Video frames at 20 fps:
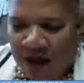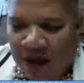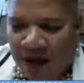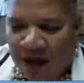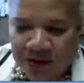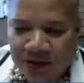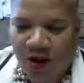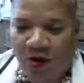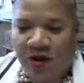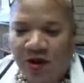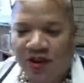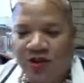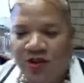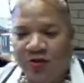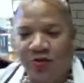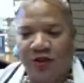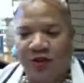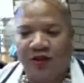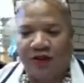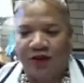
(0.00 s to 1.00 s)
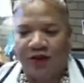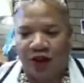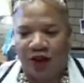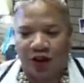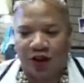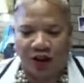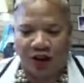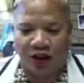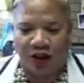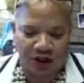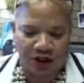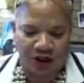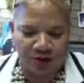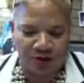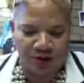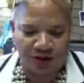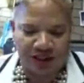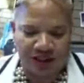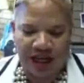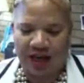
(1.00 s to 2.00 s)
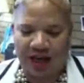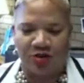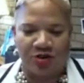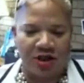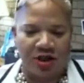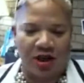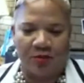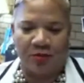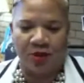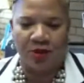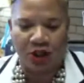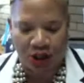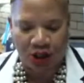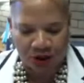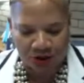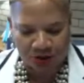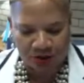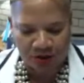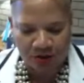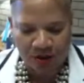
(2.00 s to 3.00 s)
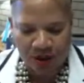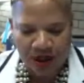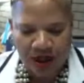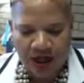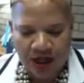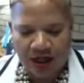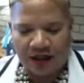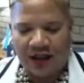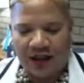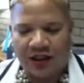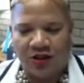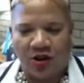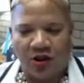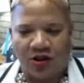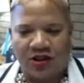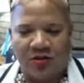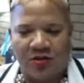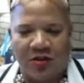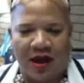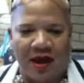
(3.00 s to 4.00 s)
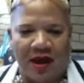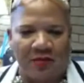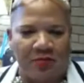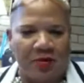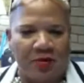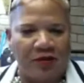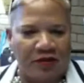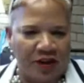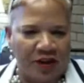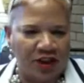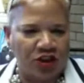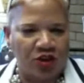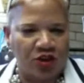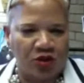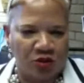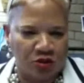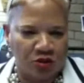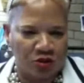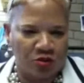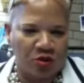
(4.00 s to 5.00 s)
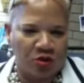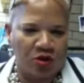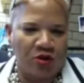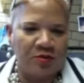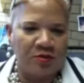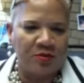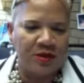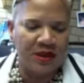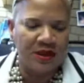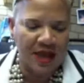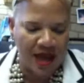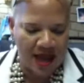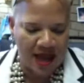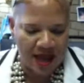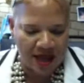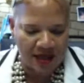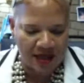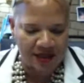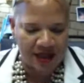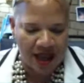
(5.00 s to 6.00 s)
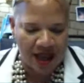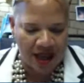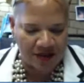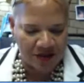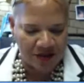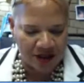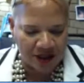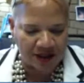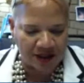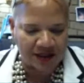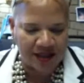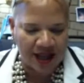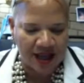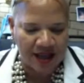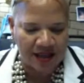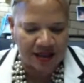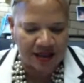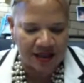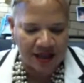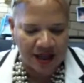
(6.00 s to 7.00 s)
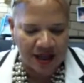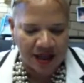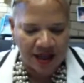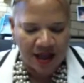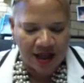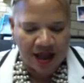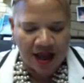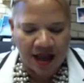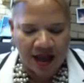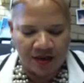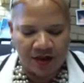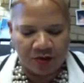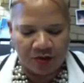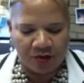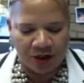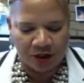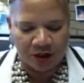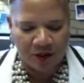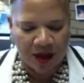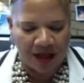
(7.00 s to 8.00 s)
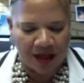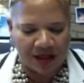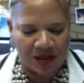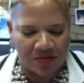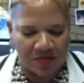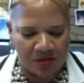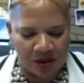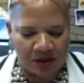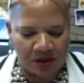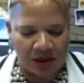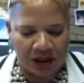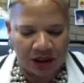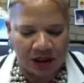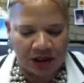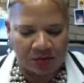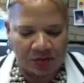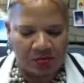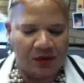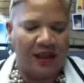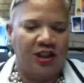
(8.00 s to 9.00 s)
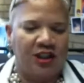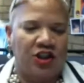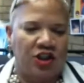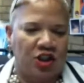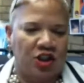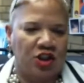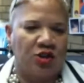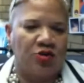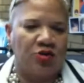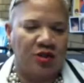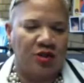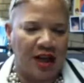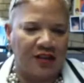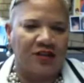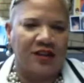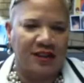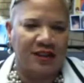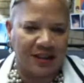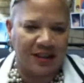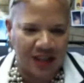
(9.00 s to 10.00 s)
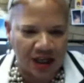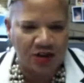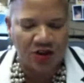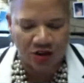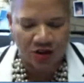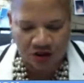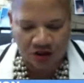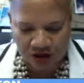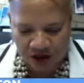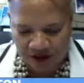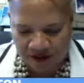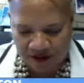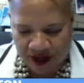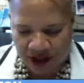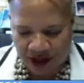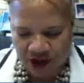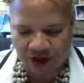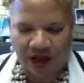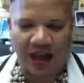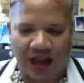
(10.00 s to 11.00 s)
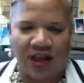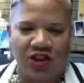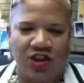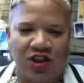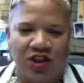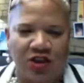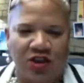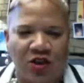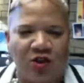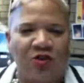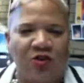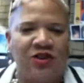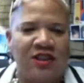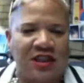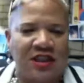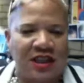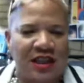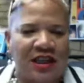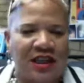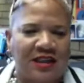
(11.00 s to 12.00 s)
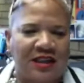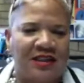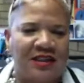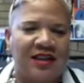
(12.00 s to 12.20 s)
going to refer to standard number 2 that talks about professional norms and ethics and the responsibility to place children at the center of education. Those things,